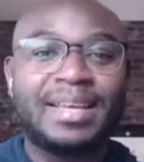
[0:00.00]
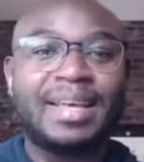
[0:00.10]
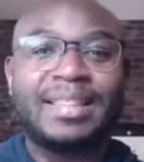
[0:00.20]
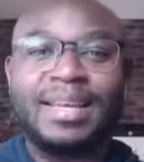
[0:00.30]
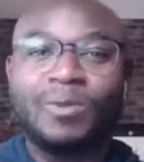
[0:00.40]

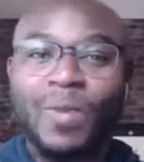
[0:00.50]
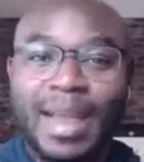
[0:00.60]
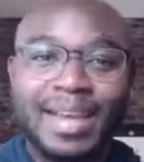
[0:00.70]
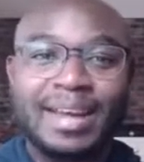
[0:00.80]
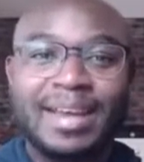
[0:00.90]
they
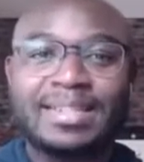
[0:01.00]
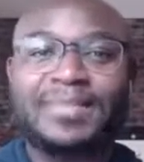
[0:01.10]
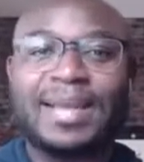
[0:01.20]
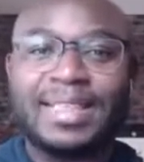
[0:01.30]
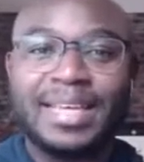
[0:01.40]
recognize them,
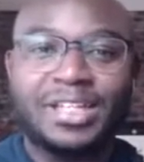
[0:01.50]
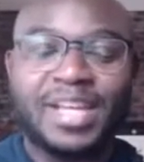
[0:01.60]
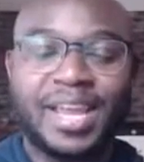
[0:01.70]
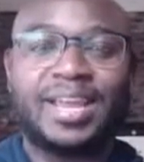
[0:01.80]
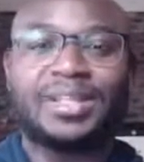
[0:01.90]
and they
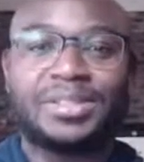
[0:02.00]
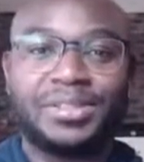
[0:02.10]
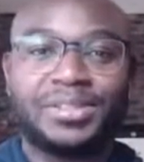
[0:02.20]
change.